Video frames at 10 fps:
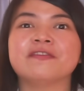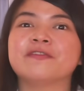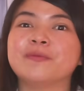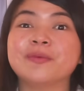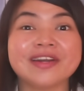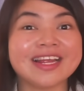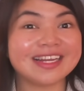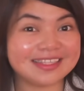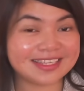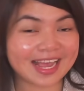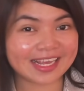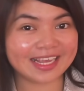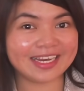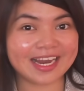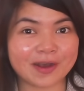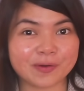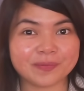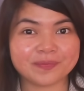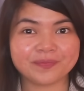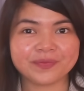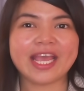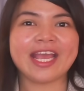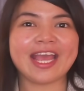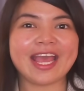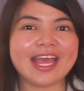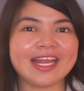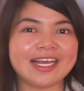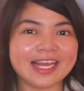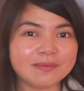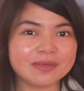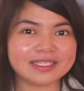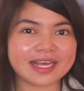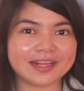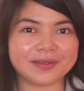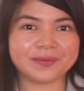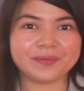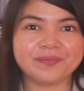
for more than a decade now. And let me tell you,